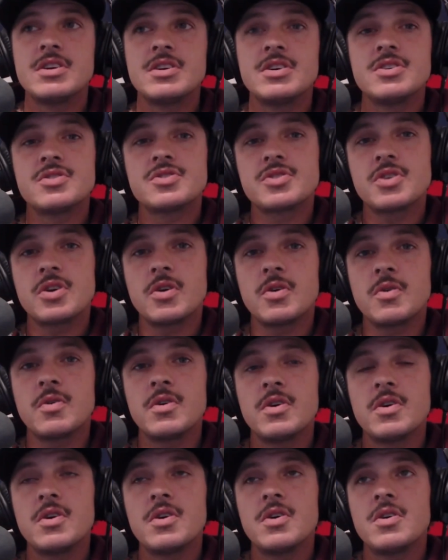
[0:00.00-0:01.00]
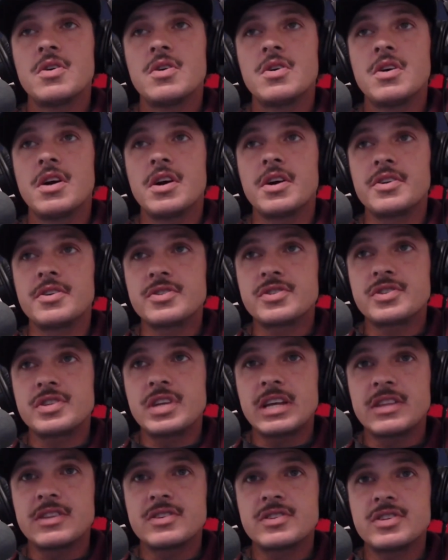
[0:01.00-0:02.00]
So
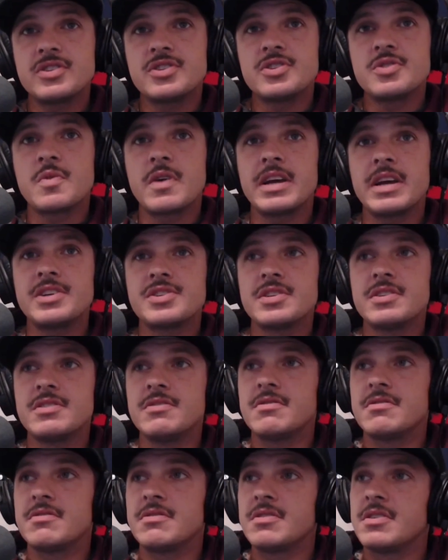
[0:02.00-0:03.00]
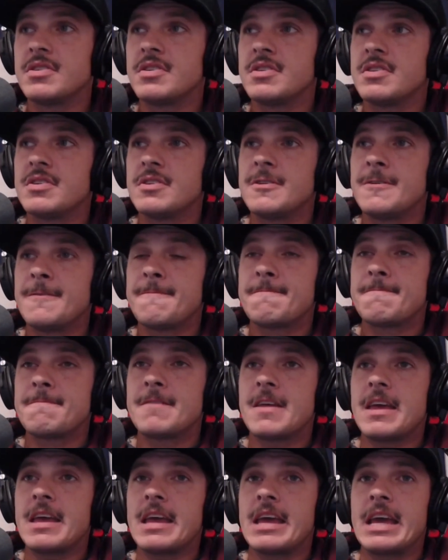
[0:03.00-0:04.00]
understand the situation
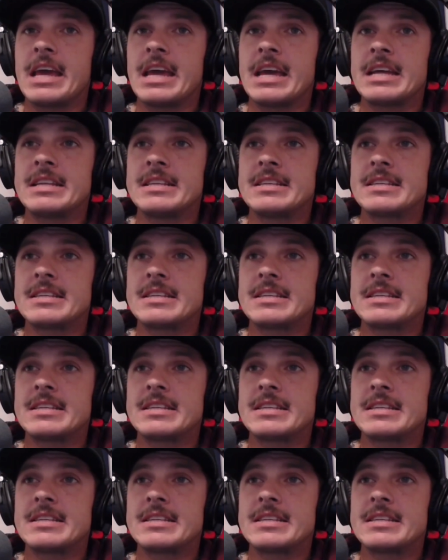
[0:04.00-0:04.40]
and